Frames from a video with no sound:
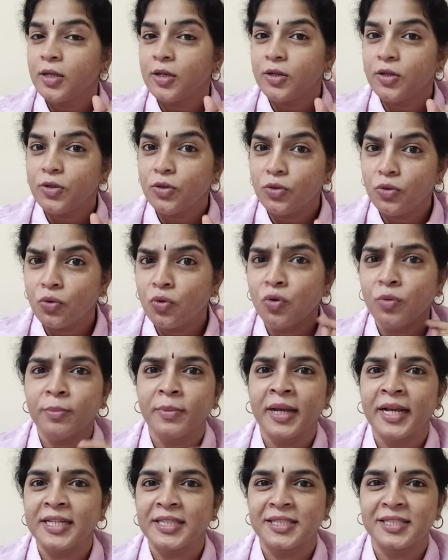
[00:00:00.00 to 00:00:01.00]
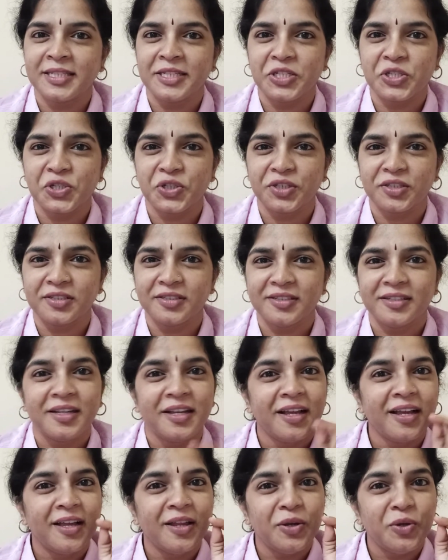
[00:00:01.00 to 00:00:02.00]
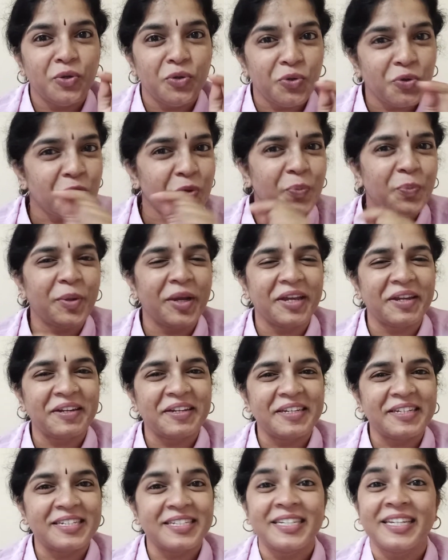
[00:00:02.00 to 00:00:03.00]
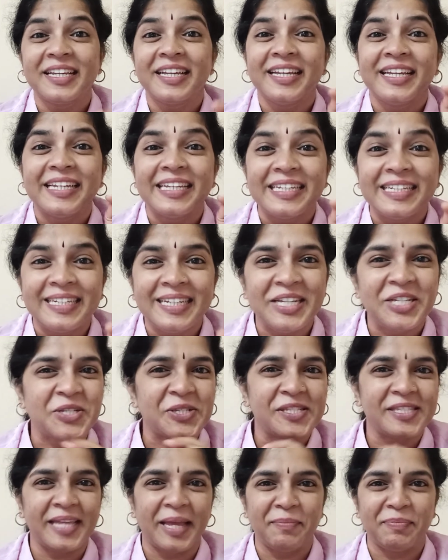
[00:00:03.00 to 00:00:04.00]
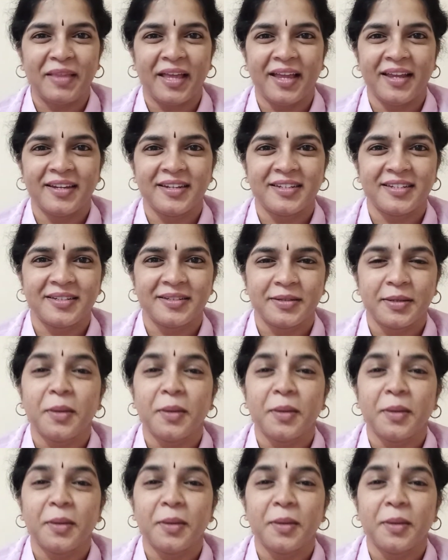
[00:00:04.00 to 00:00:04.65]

No math teacher, no parent teaches them that.